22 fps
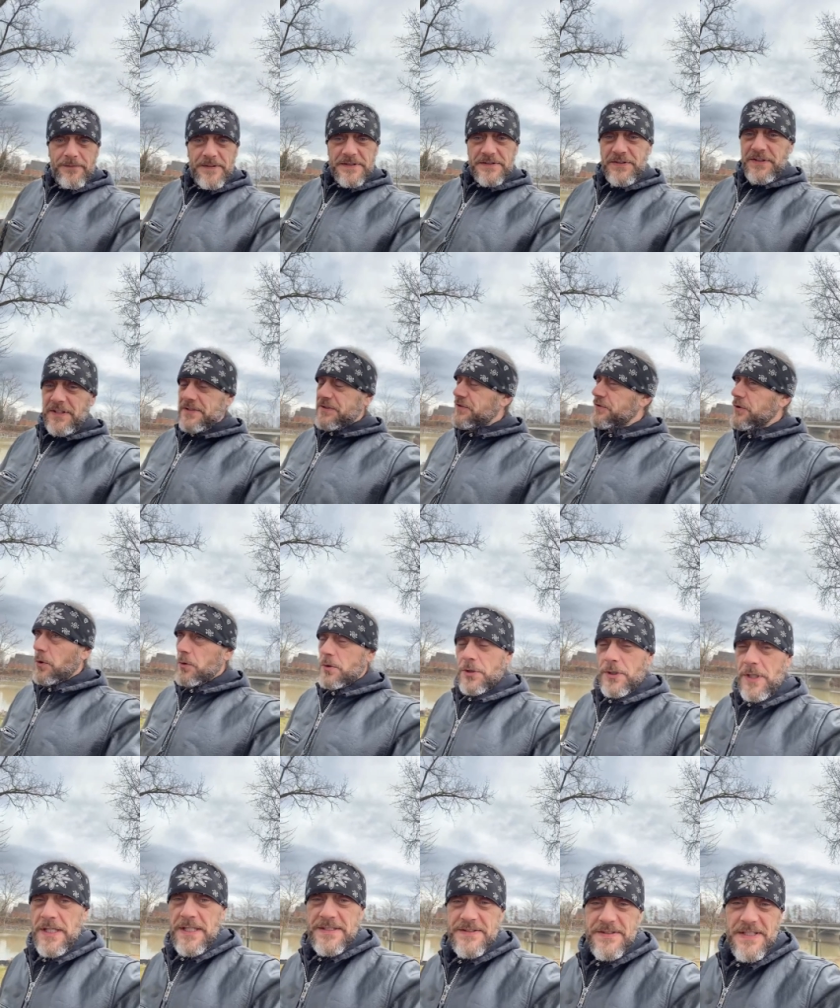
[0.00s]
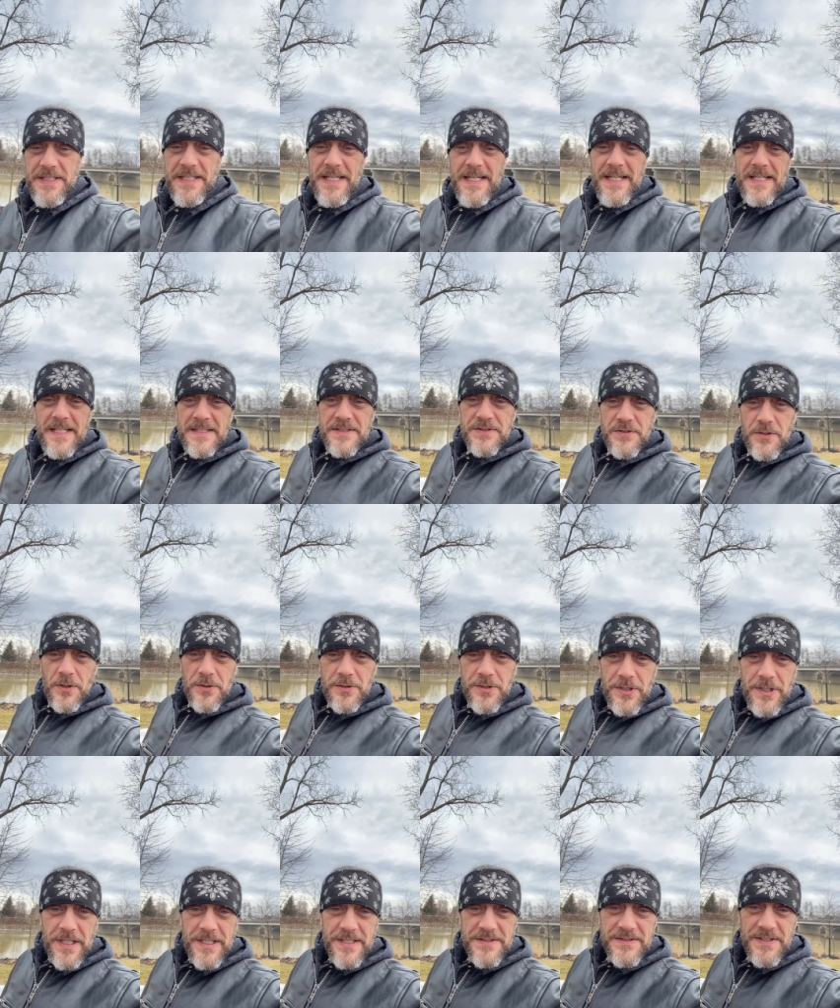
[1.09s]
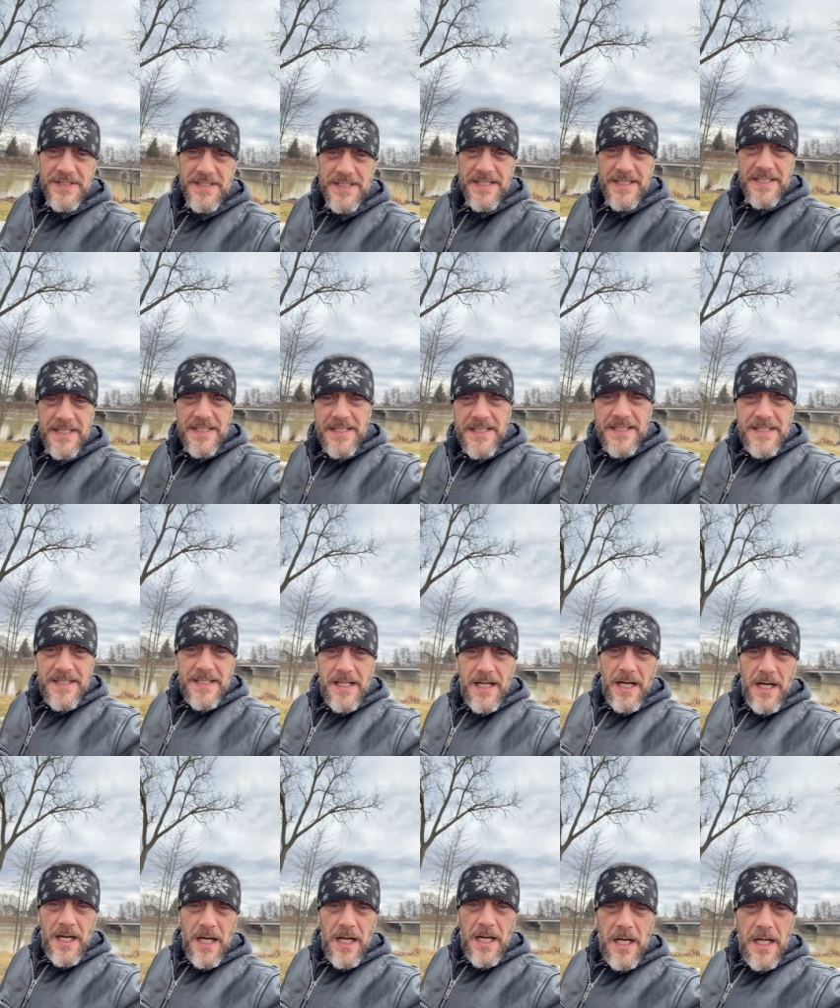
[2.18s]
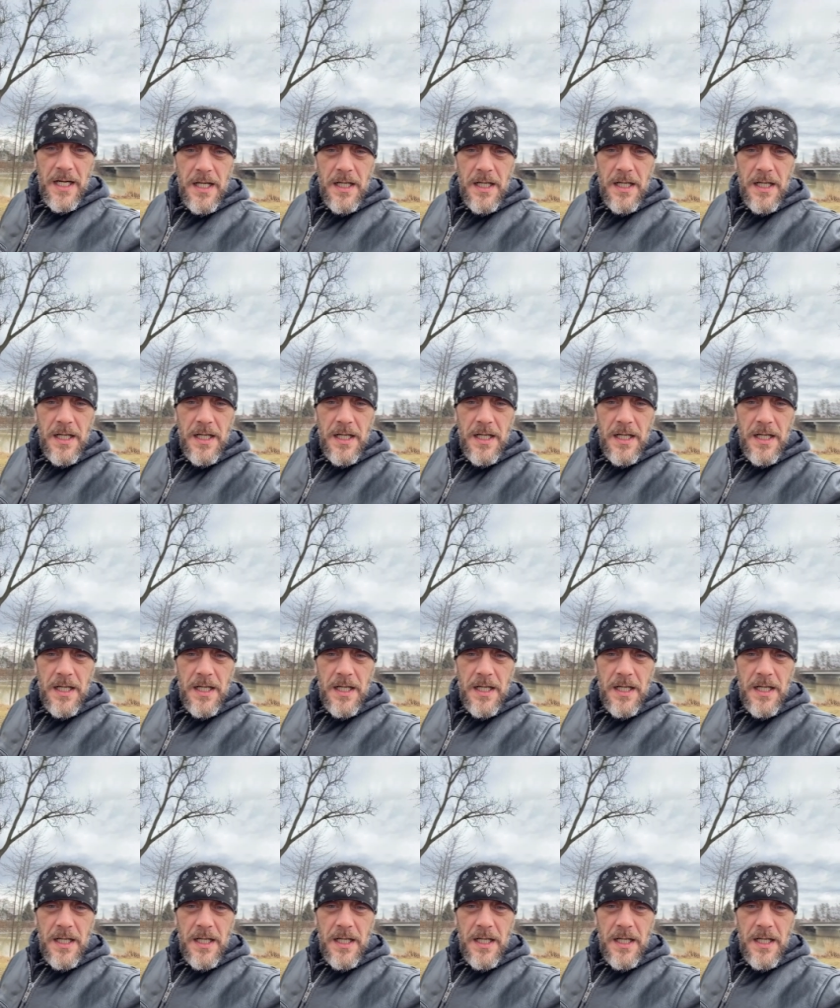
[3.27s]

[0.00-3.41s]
It's so crazy, so crazy. It